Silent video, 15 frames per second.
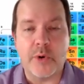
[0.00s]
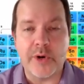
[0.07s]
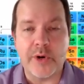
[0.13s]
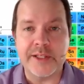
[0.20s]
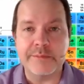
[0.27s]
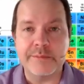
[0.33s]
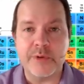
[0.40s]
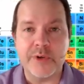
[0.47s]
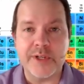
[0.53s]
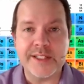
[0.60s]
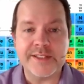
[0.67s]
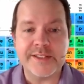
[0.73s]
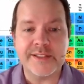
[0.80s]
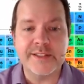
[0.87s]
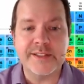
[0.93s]
boiling
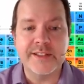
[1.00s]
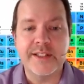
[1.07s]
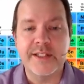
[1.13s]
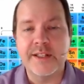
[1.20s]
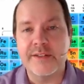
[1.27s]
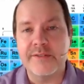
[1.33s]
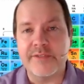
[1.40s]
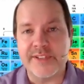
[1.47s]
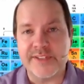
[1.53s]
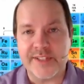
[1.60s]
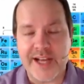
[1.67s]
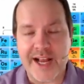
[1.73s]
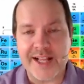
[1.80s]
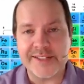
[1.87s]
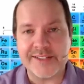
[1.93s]
points,
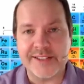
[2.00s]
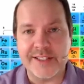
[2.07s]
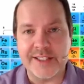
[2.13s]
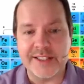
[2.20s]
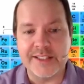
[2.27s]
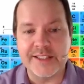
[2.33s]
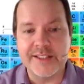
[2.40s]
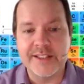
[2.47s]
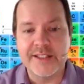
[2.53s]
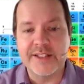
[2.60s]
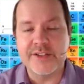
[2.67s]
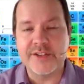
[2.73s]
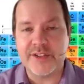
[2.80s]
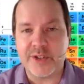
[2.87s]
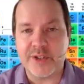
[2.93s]
viscosity,
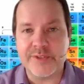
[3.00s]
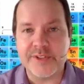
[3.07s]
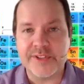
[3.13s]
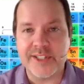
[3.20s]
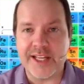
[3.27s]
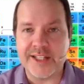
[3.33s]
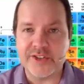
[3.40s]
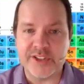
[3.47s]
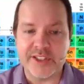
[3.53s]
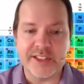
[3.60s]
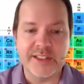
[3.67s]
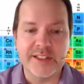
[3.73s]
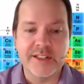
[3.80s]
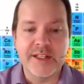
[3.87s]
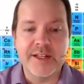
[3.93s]
surface
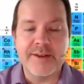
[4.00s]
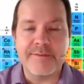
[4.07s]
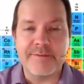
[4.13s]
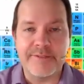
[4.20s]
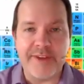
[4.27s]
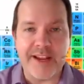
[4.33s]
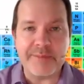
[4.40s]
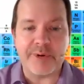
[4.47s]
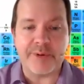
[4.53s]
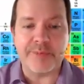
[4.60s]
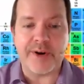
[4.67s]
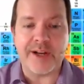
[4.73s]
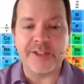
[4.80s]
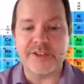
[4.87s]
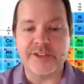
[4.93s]
tension, vapor
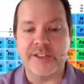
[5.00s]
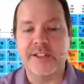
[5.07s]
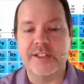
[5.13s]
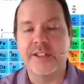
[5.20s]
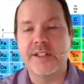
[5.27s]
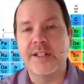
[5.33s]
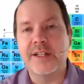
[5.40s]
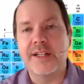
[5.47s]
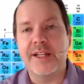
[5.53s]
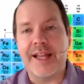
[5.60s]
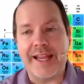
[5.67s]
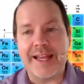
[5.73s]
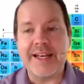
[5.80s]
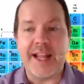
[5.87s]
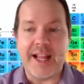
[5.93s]
pressure,
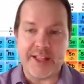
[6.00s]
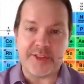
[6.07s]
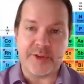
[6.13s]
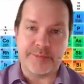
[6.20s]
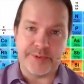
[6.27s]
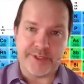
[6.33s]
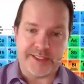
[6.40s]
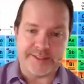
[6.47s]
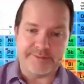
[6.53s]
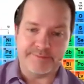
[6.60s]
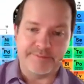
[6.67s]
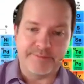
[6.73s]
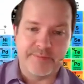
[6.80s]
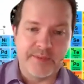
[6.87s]
and enthalpy.